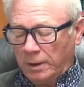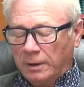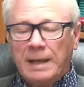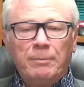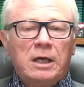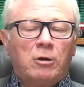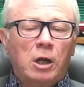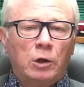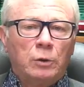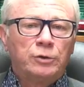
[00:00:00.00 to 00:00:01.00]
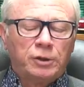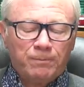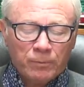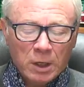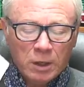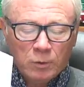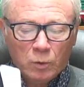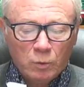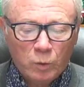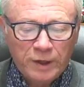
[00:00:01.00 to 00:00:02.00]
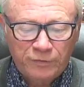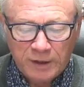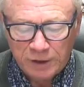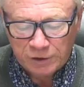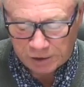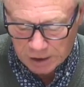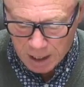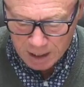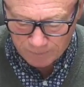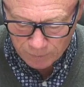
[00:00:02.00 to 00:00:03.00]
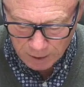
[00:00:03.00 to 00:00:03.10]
let me close with this. Uh,